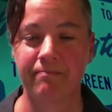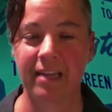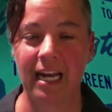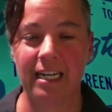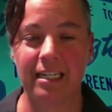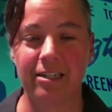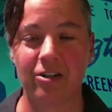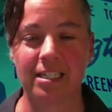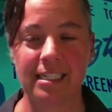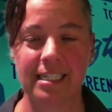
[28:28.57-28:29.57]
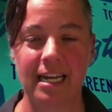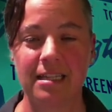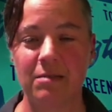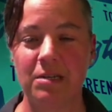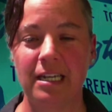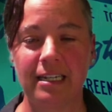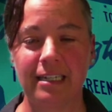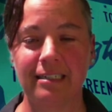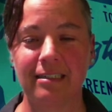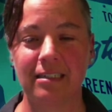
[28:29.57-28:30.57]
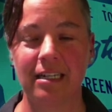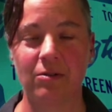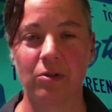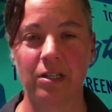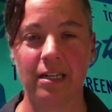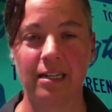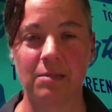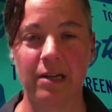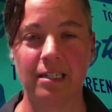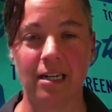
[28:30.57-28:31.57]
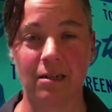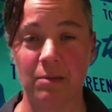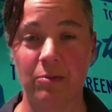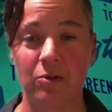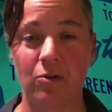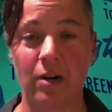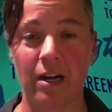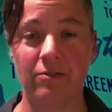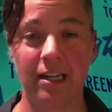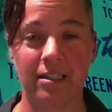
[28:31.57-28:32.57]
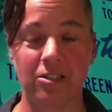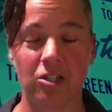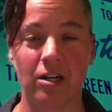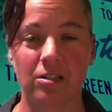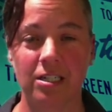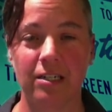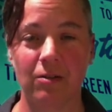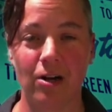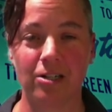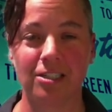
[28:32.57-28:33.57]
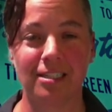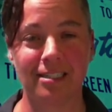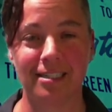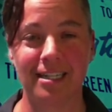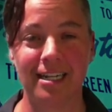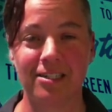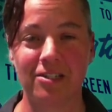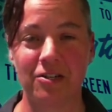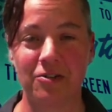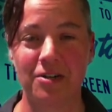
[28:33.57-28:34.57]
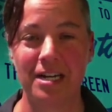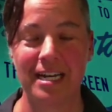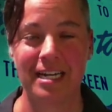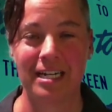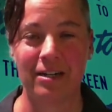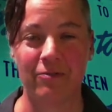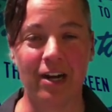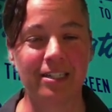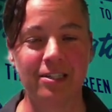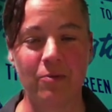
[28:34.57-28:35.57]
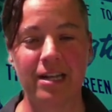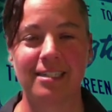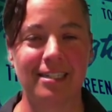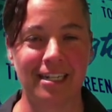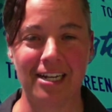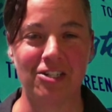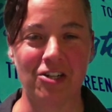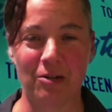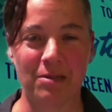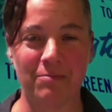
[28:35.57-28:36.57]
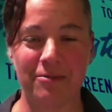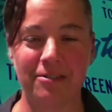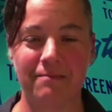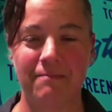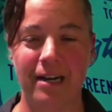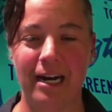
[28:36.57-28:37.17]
And, as I said in the beginning, it really has been young people who have led the charge here in Washington State. So find the ways to engage young people